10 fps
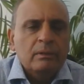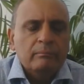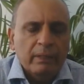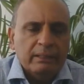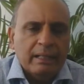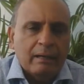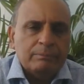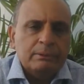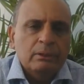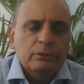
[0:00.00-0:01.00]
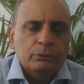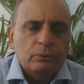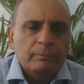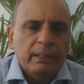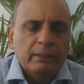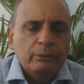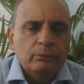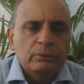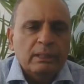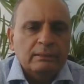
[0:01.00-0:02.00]
mid caps should be
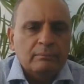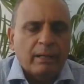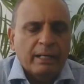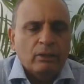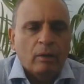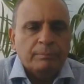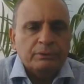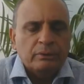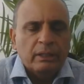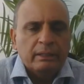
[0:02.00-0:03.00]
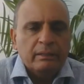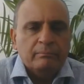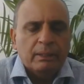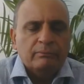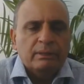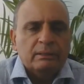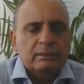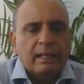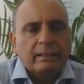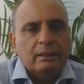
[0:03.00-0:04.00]
used as a buying opportunity, but with a
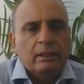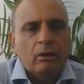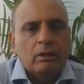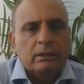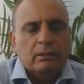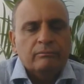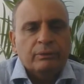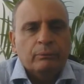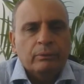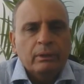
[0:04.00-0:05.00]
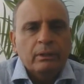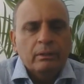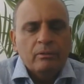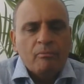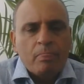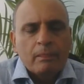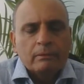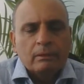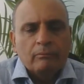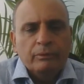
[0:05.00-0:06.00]
slightly longer term view.
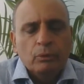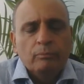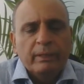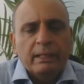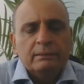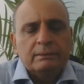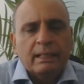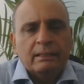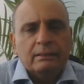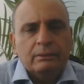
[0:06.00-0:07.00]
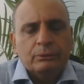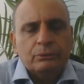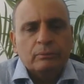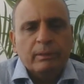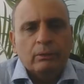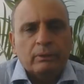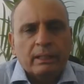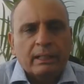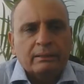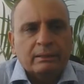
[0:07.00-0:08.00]
The view means that you should be
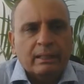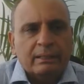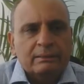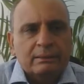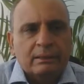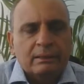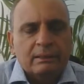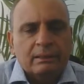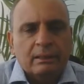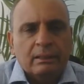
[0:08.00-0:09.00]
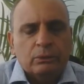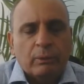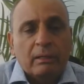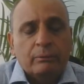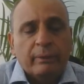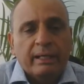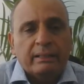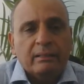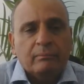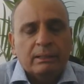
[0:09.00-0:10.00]
looking at the next 12 to
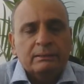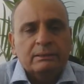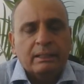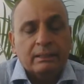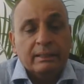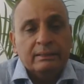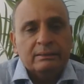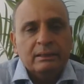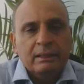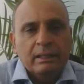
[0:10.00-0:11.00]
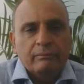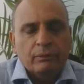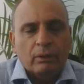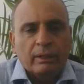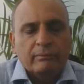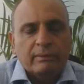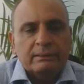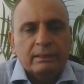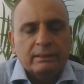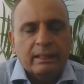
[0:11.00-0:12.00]
18 months at least if you are
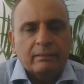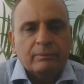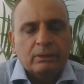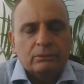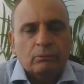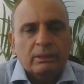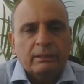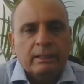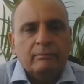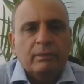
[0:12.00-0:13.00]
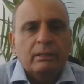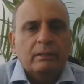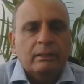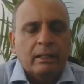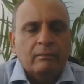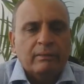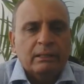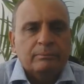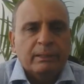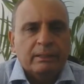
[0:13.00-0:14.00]
invested there, because only then will real
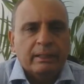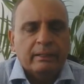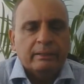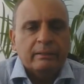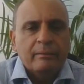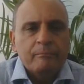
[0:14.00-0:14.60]
wealth be created.